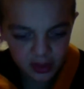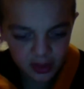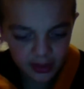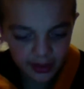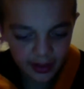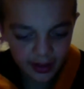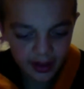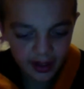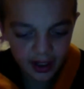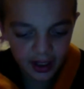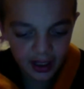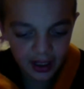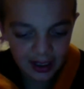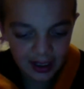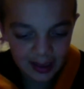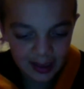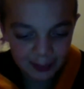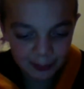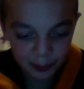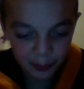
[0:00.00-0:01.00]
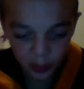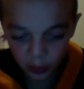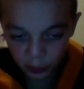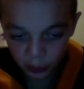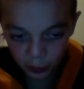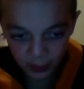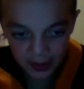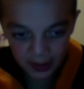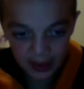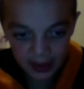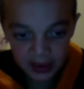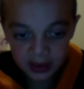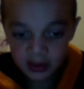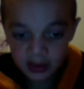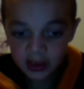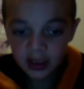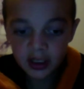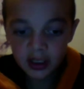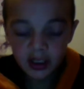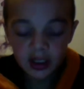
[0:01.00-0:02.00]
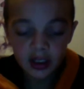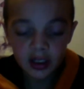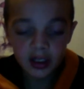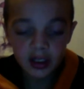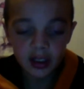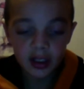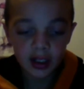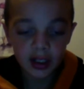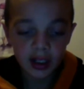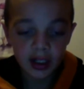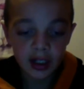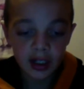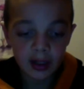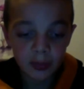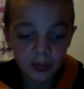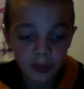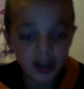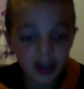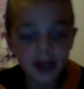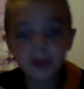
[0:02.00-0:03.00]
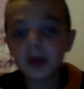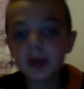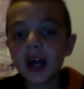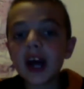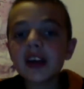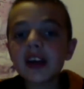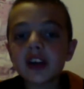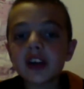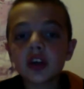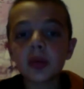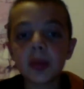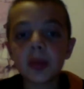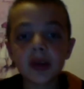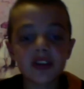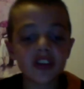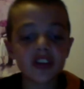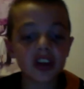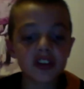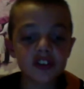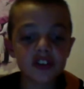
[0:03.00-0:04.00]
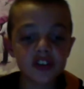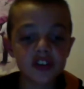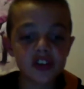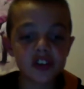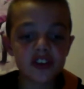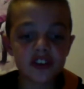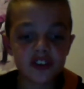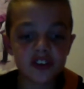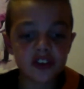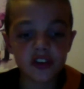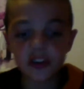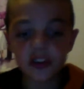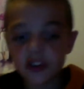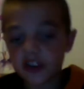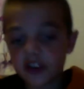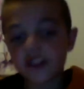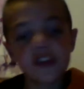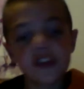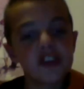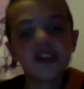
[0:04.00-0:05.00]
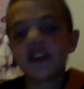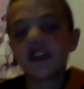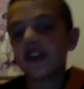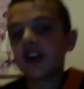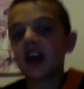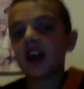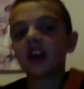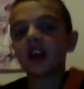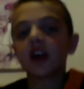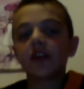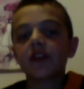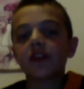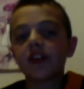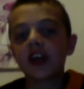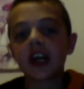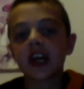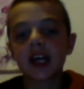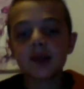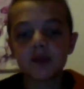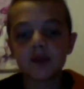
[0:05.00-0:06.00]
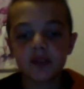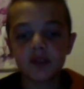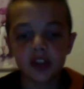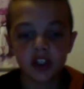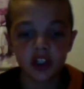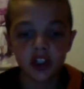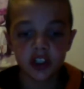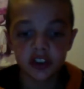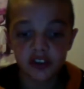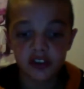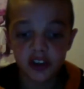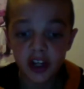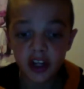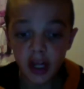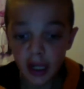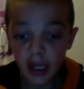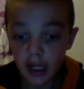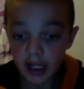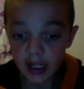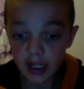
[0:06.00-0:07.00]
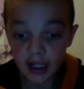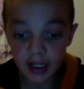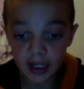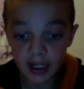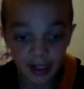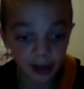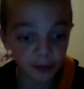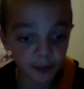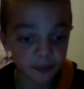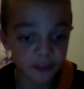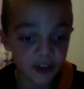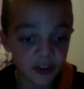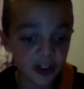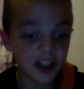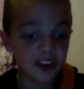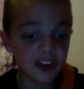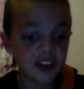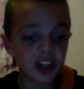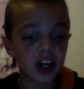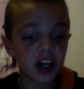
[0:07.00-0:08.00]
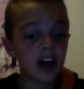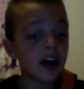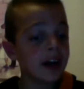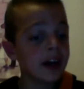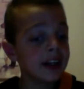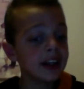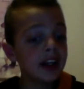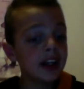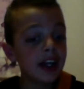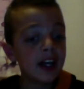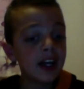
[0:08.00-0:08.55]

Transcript: But we had a couple of chances to just seal off the game for good. Alfred Ndiaye